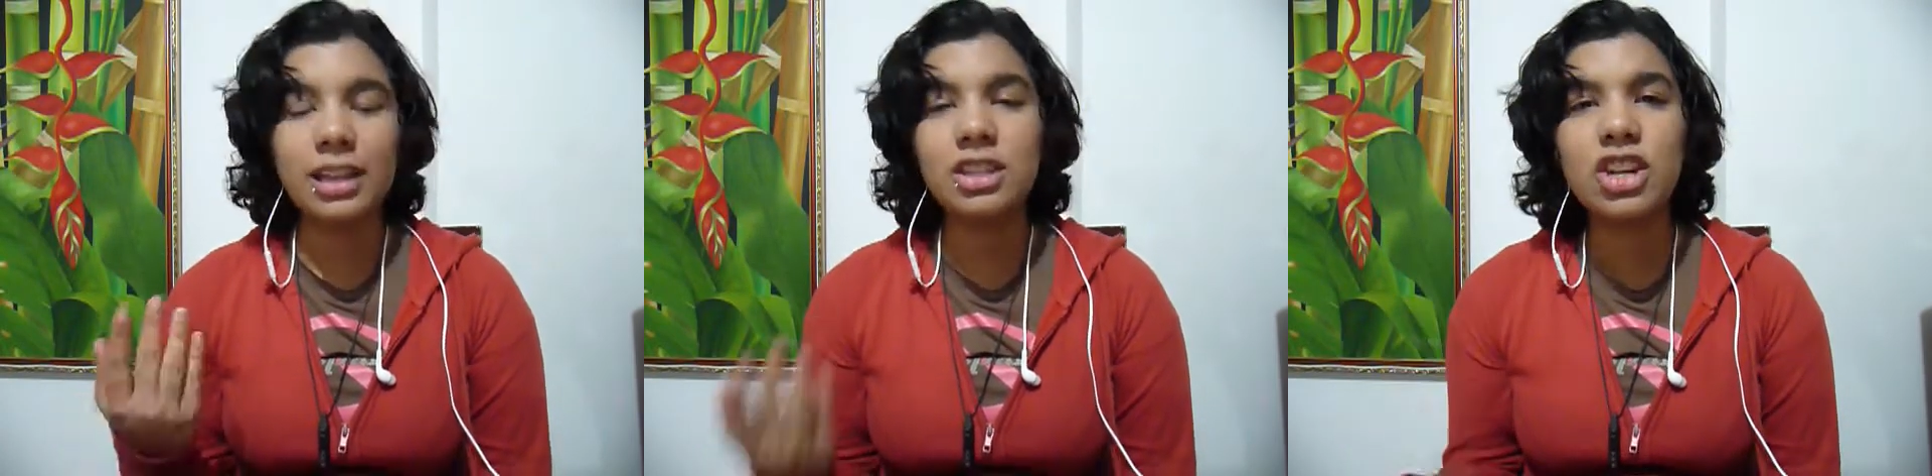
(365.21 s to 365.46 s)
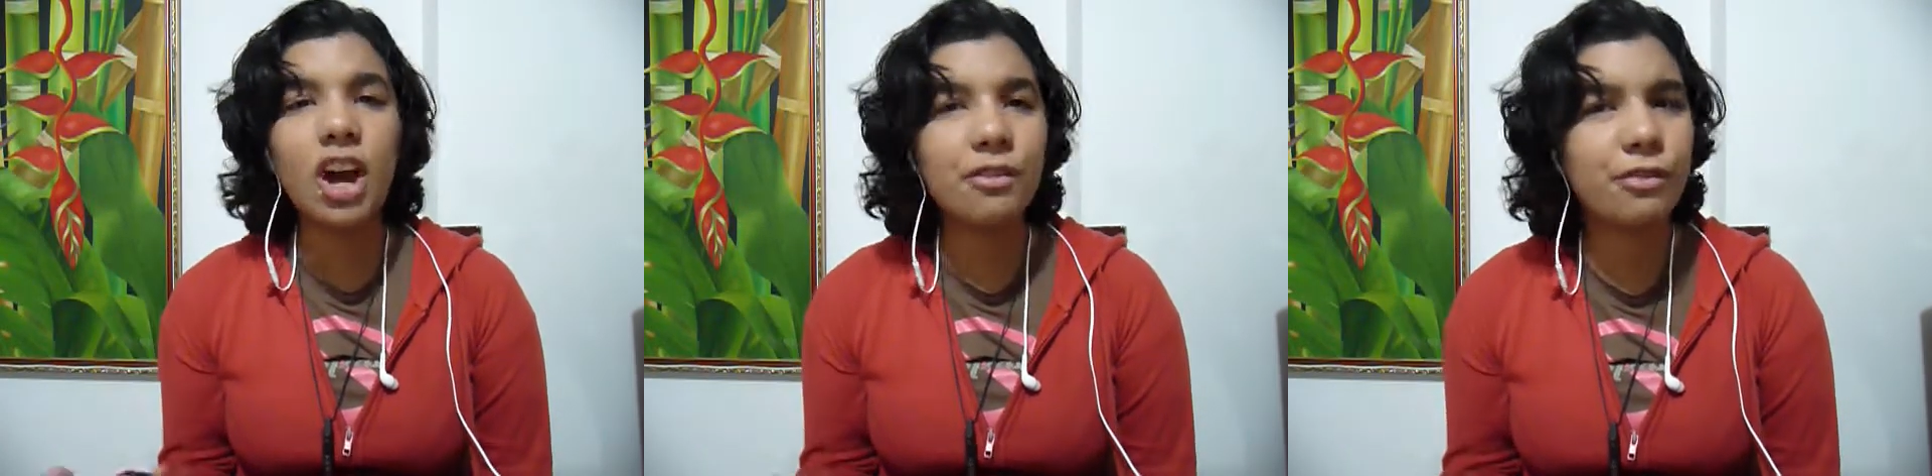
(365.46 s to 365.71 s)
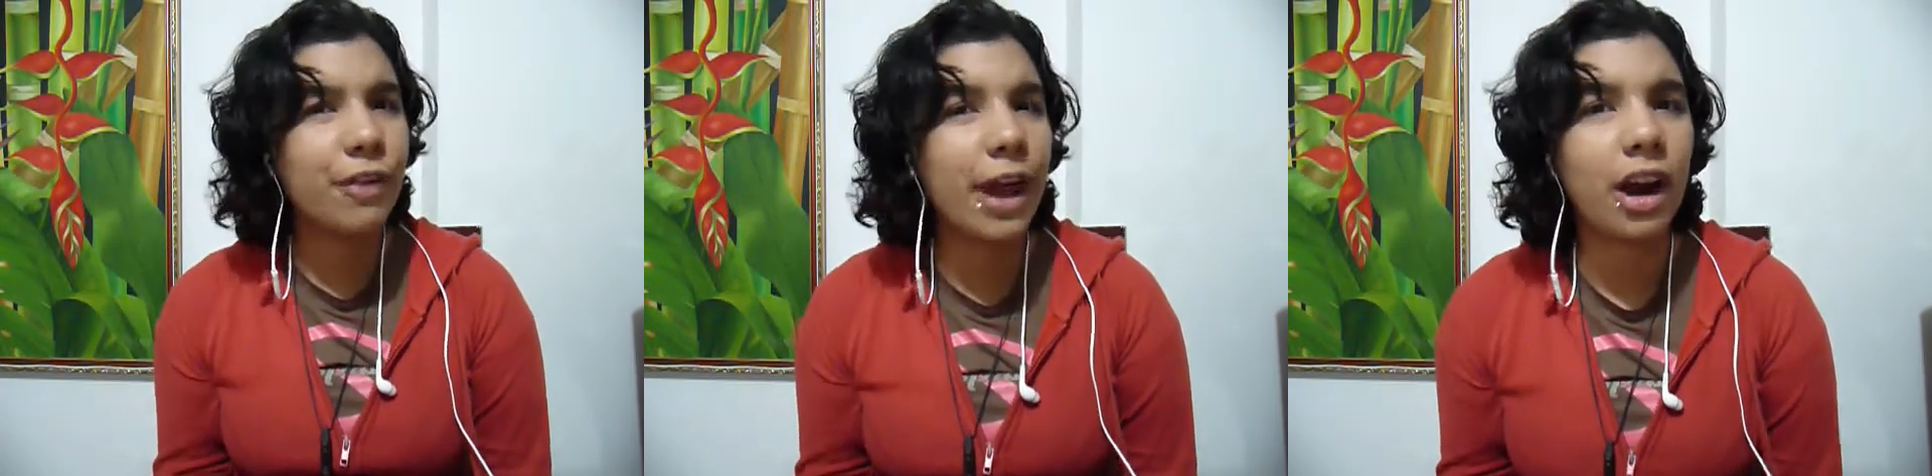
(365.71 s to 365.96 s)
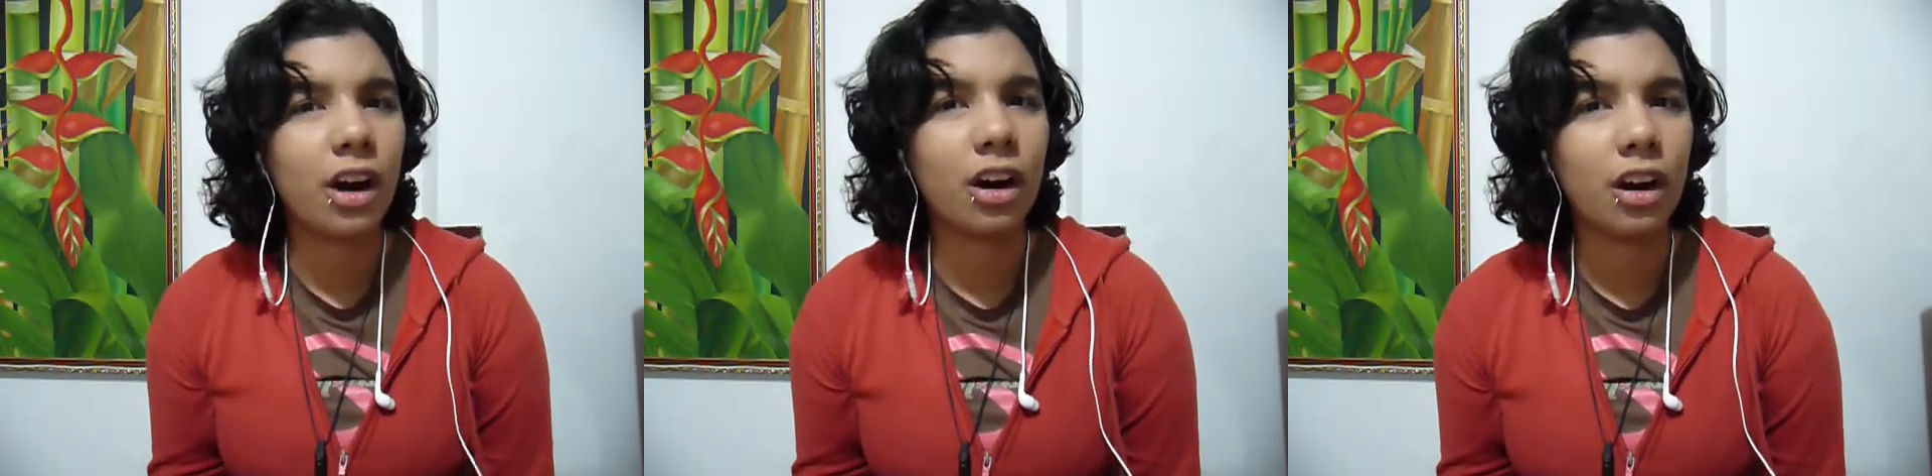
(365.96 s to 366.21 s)
It's not
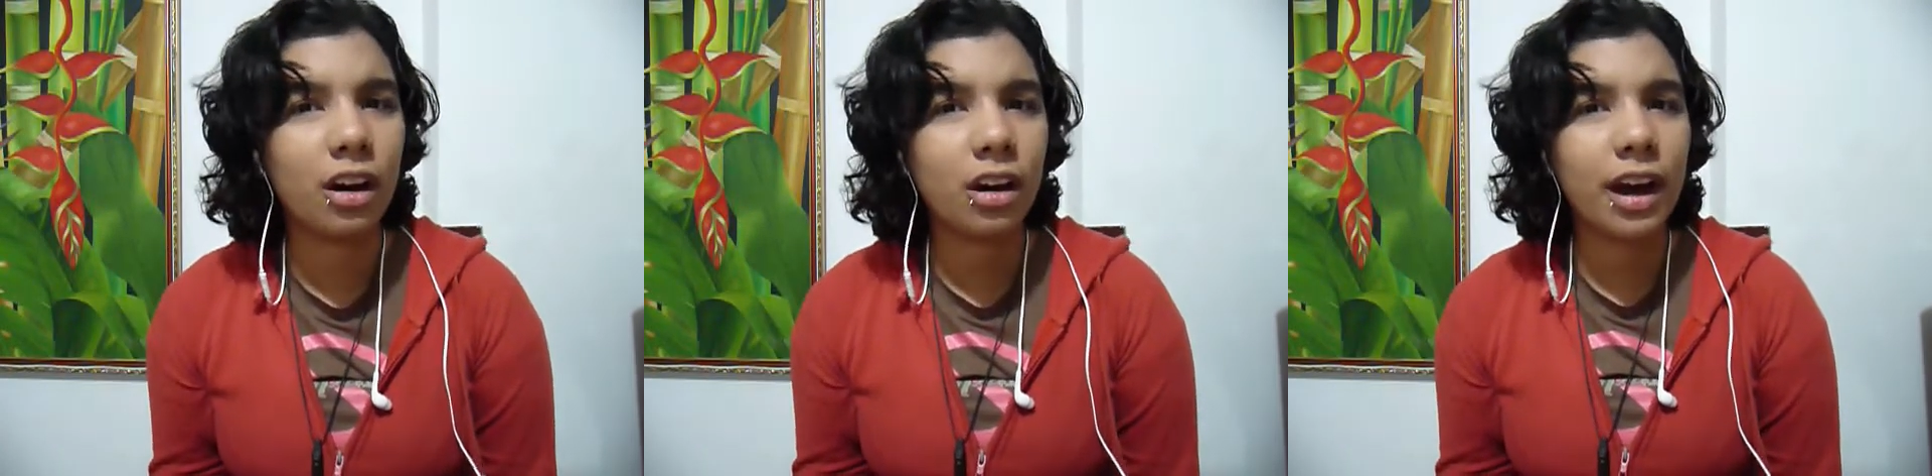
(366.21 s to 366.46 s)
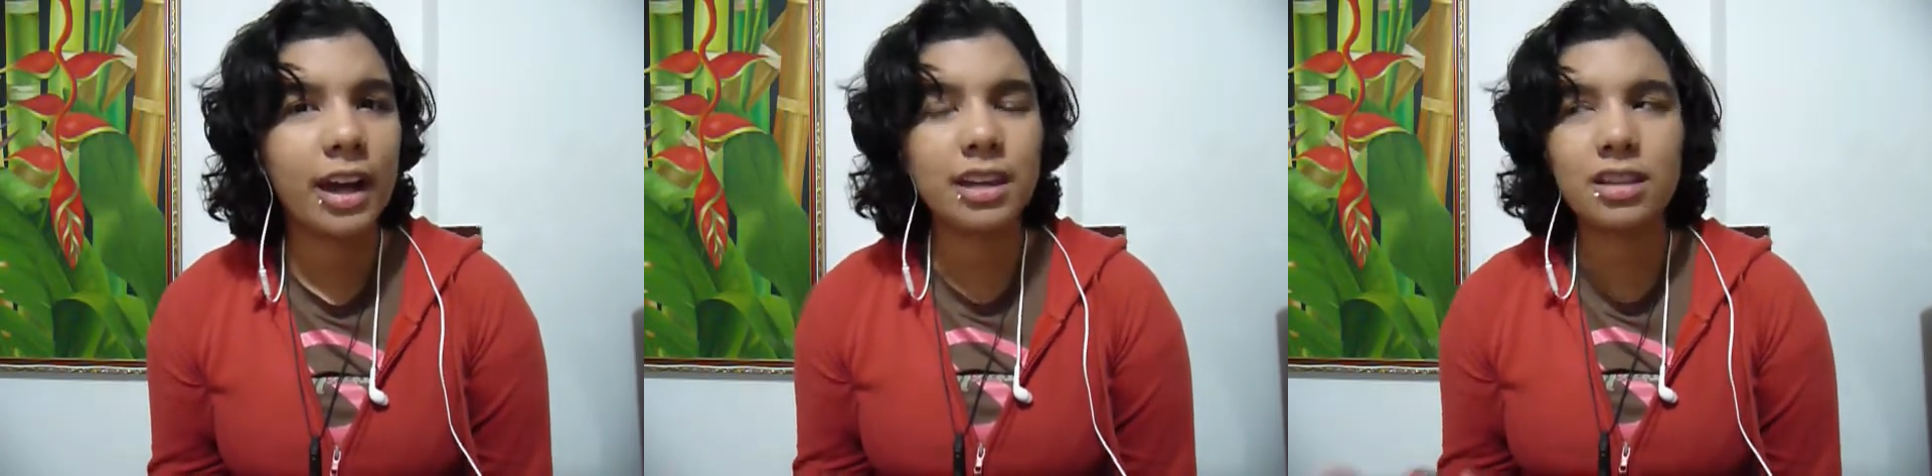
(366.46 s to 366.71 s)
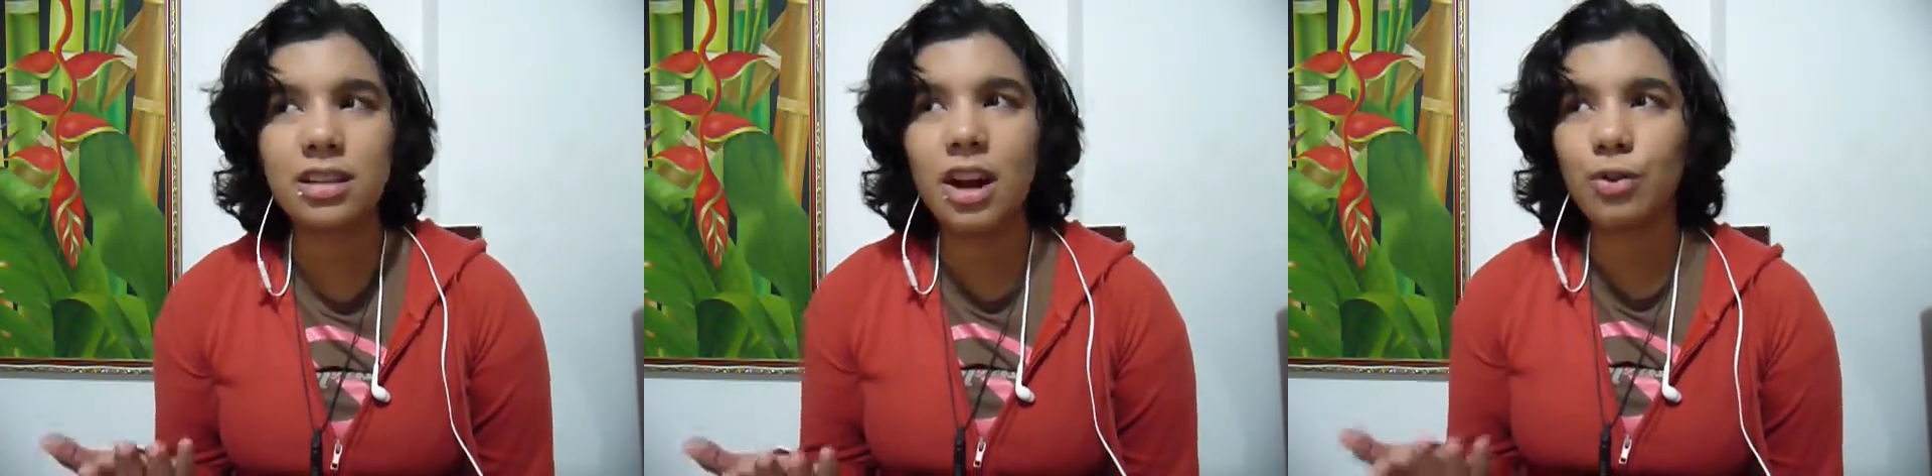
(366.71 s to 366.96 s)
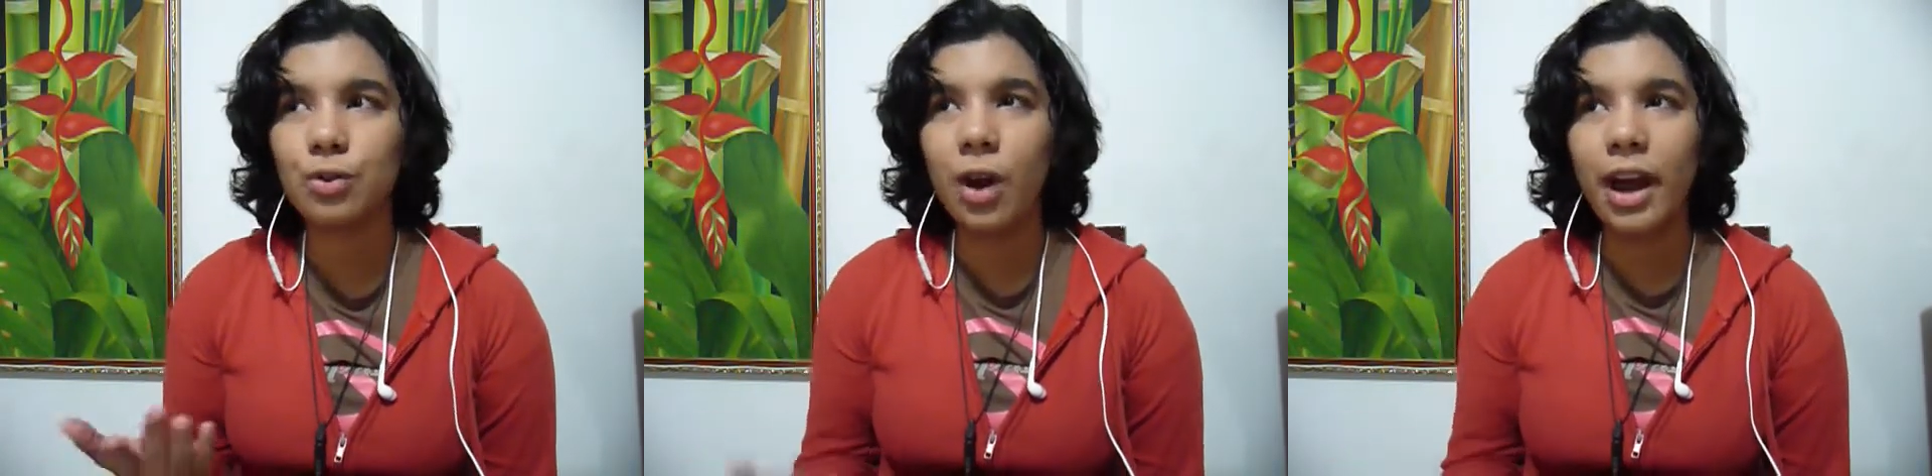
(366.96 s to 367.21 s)
fair, and it's
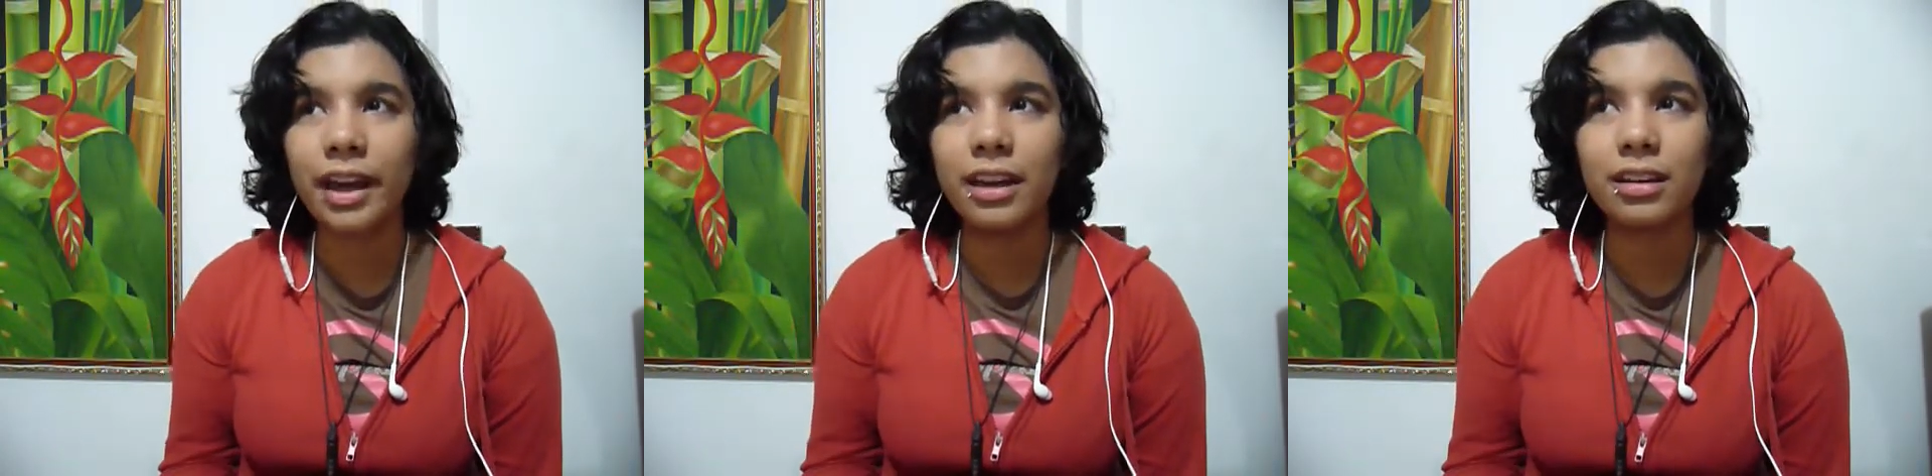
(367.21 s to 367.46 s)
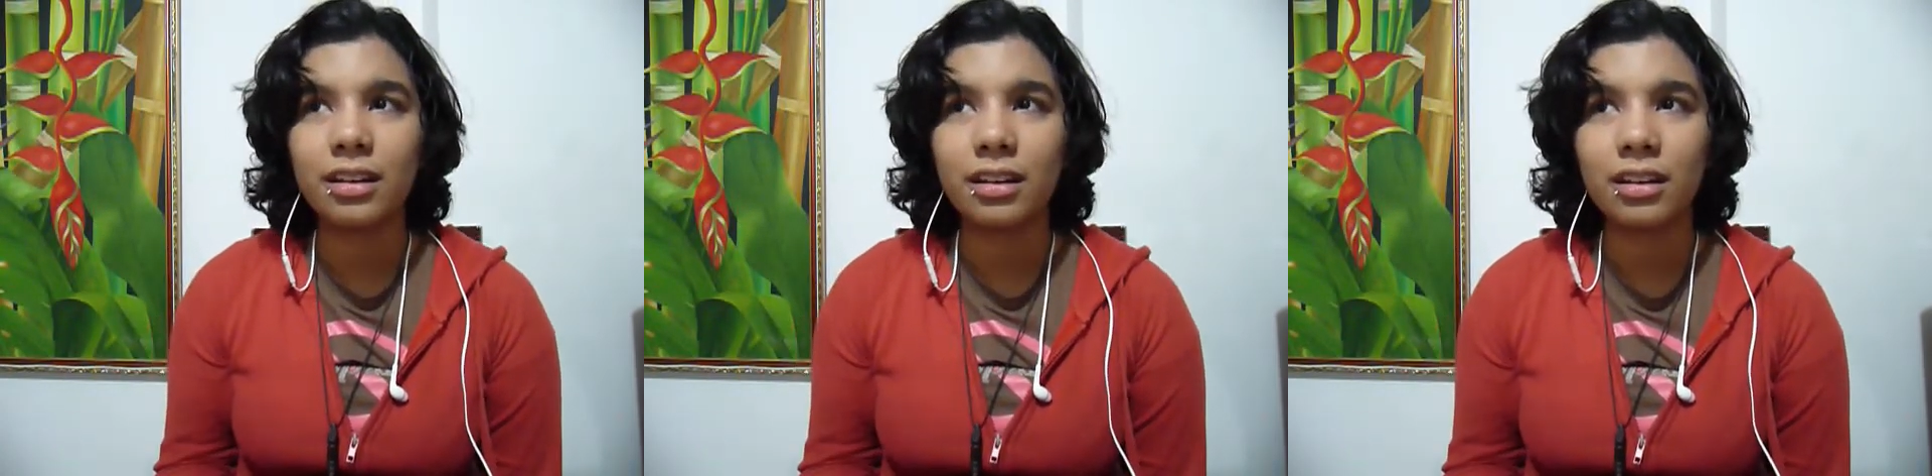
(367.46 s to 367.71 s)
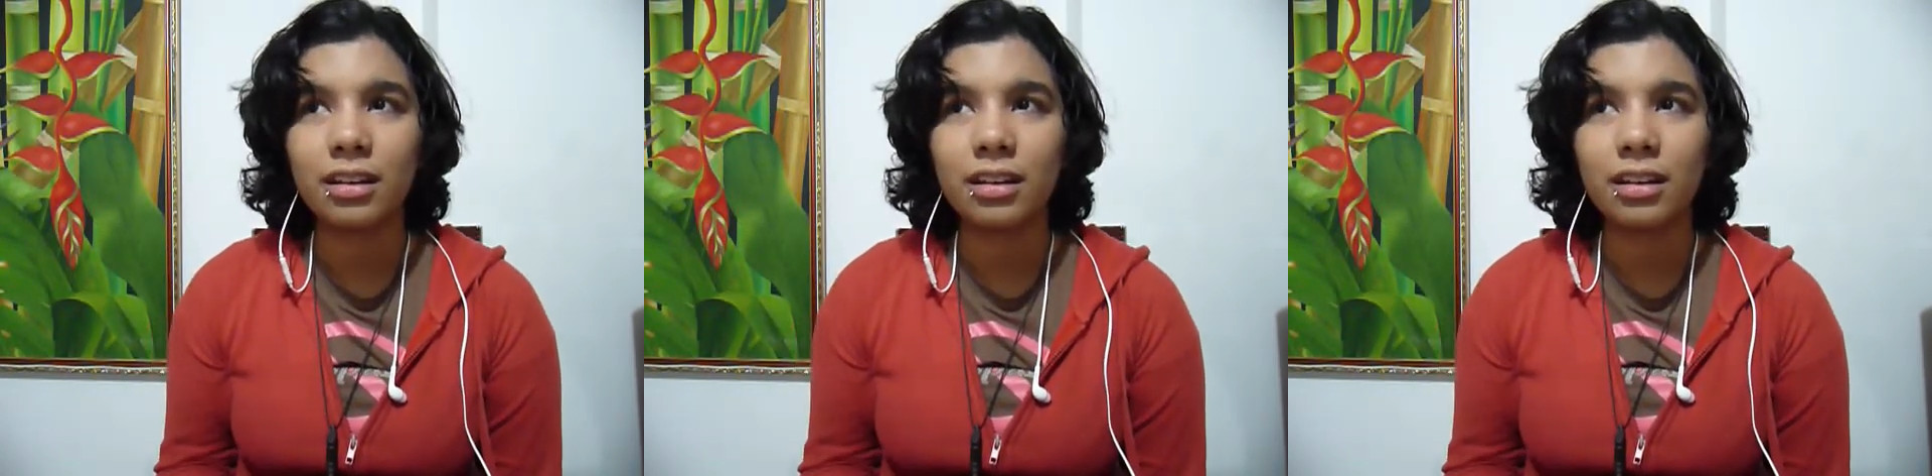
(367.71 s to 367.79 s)
not right.